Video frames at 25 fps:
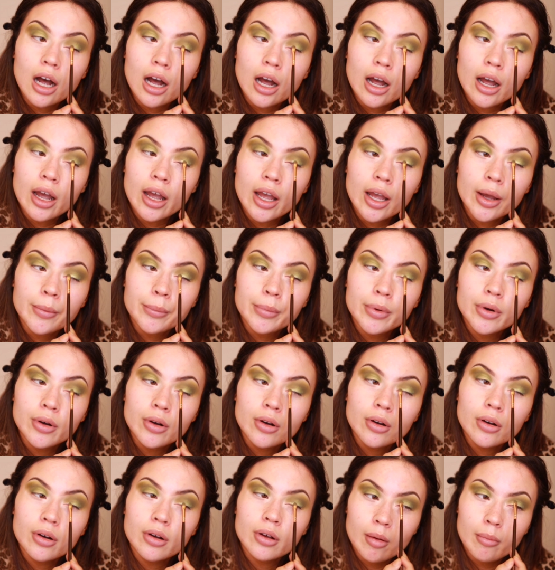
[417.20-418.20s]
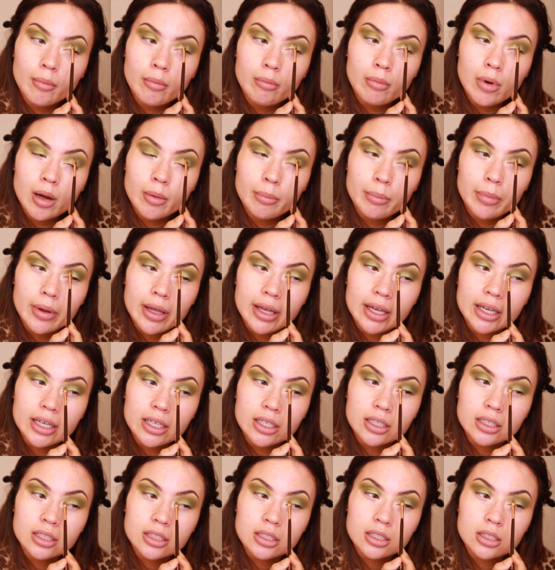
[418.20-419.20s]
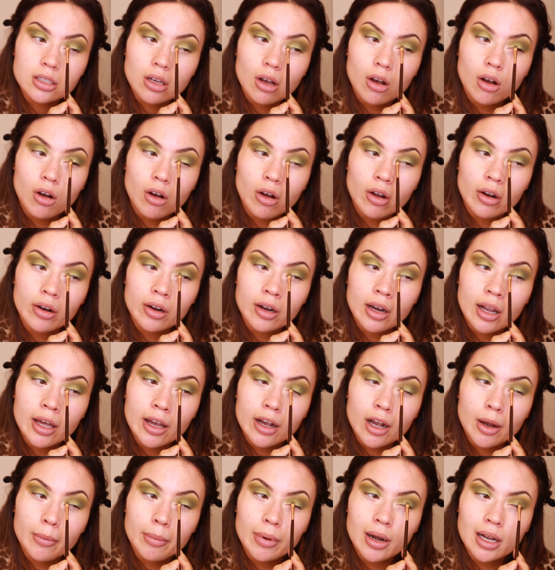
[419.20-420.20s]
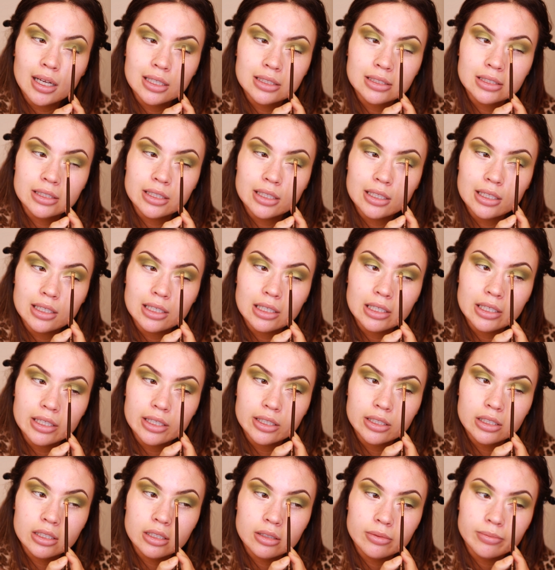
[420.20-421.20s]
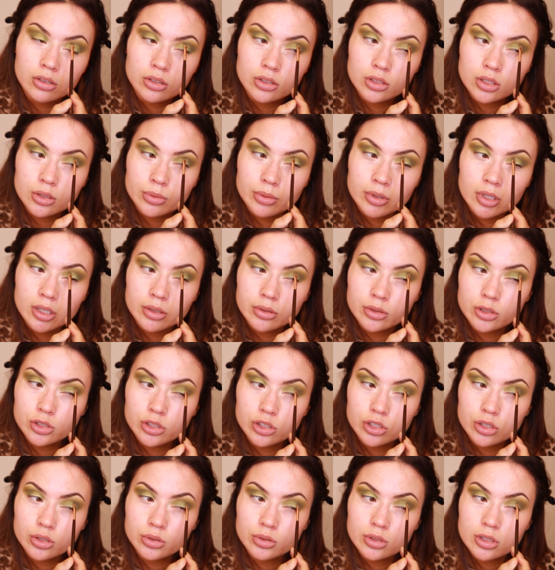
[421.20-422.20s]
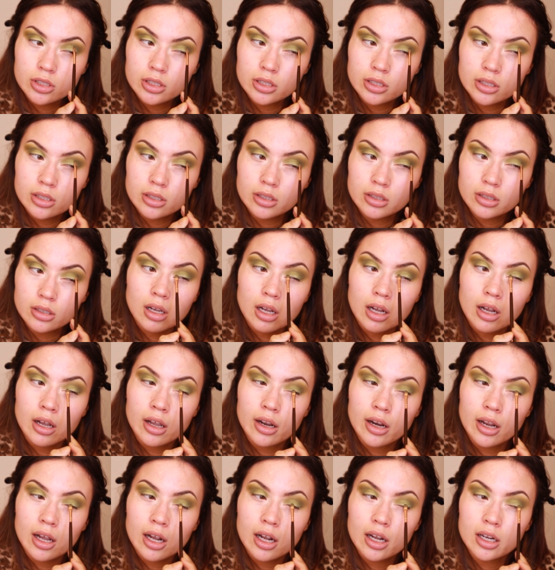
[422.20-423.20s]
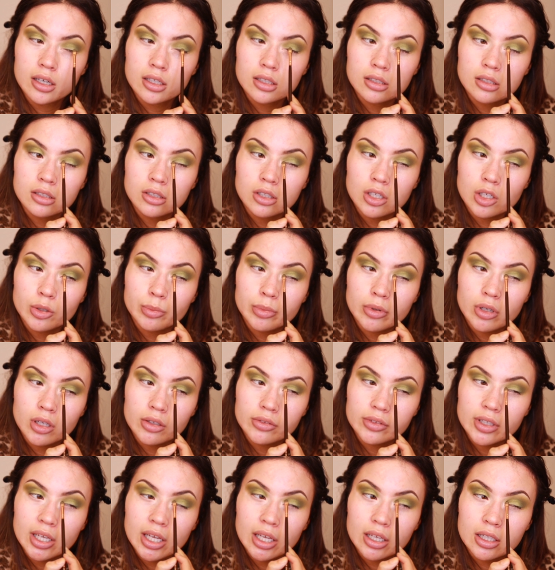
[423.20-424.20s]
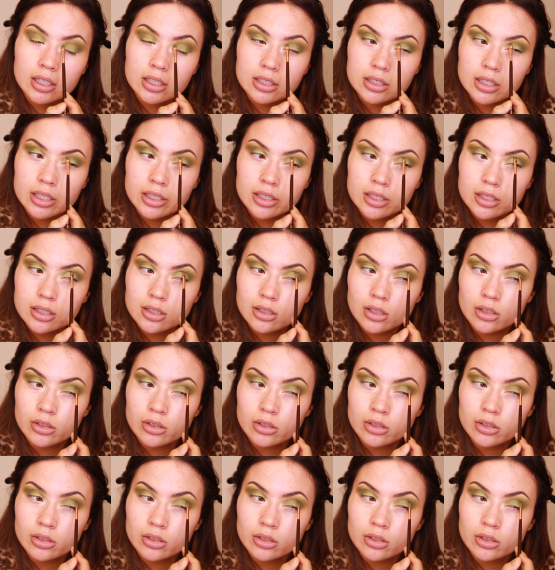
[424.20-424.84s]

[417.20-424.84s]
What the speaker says: I put my base on like a plastic lid just when I was using it, and I had a little bit of excess